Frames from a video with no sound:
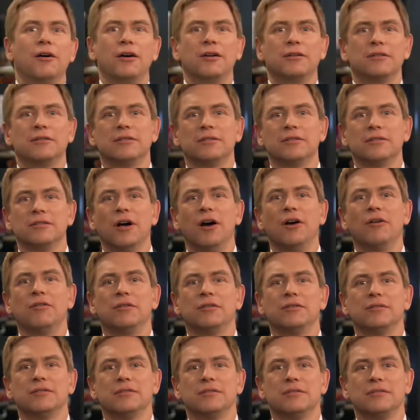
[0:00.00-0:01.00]
uh, oh.
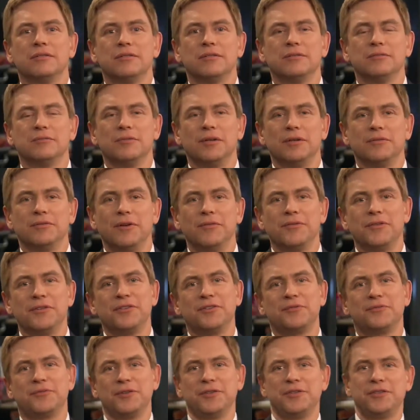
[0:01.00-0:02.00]
Uh, well, oh, this
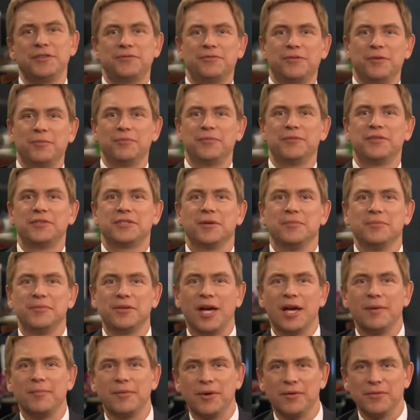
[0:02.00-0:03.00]
is this is from some
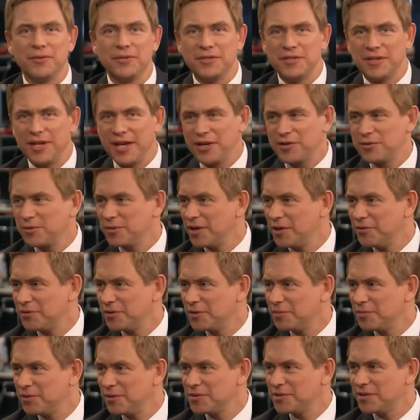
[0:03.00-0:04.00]
time ago. This is an actual
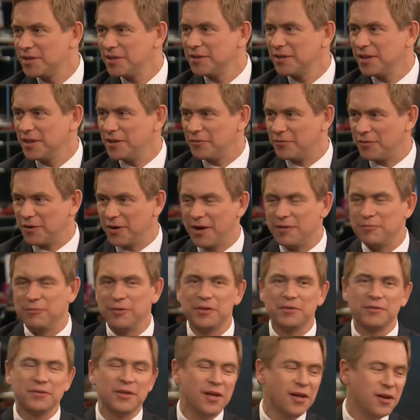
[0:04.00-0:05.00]
Huffington Post headline. It is, and
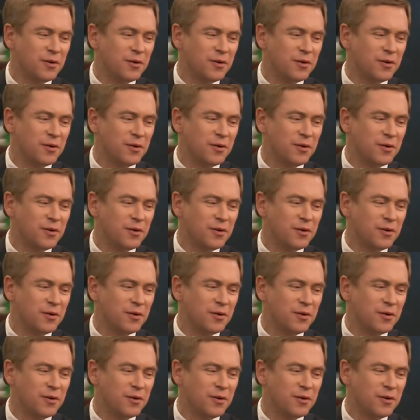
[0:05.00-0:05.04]
we, that's